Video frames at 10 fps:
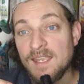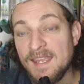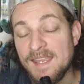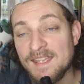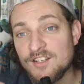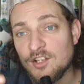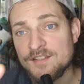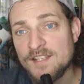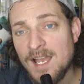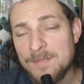And
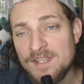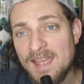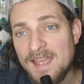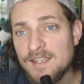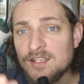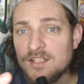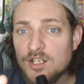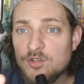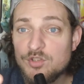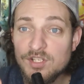on top of that, you
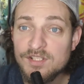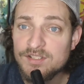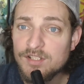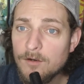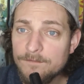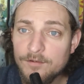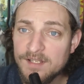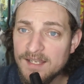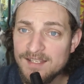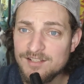know, just don't
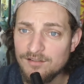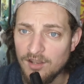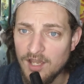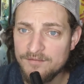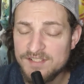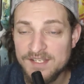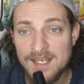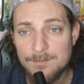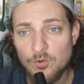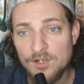forget to love
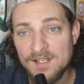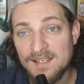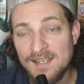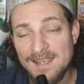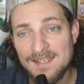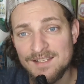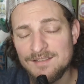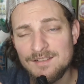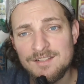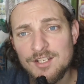skateboarding
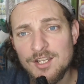and, you